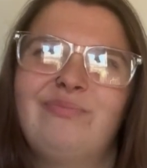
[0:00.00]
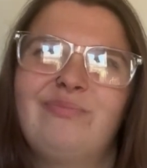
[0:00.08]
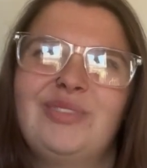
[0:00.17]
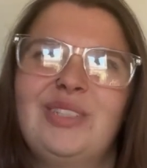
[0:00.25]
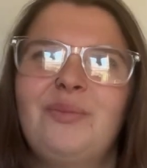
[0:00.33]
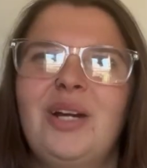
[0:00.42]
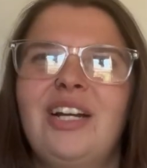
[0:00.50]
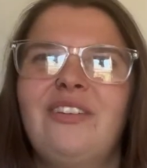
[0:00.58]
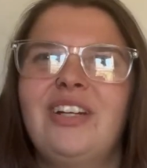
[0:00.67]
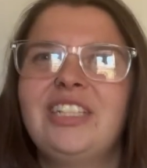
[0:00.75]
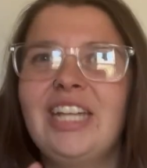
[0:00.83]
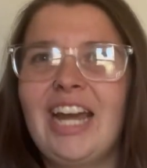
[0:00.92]
some kind of
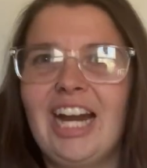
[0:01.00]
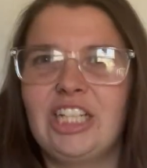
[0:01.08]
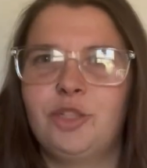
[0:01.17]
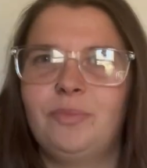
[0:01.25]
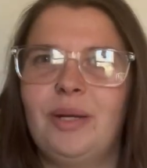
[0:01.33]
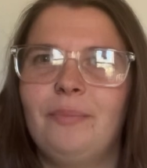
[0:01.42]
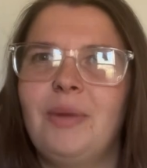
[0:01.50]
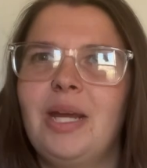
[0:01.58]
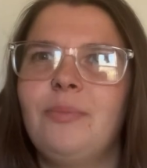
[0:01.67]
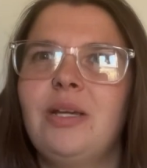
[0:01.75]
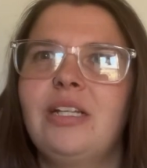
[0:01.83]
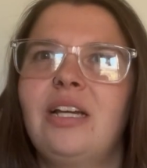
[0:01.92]
attachment,
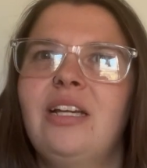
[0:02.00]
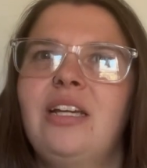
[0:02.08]
maybe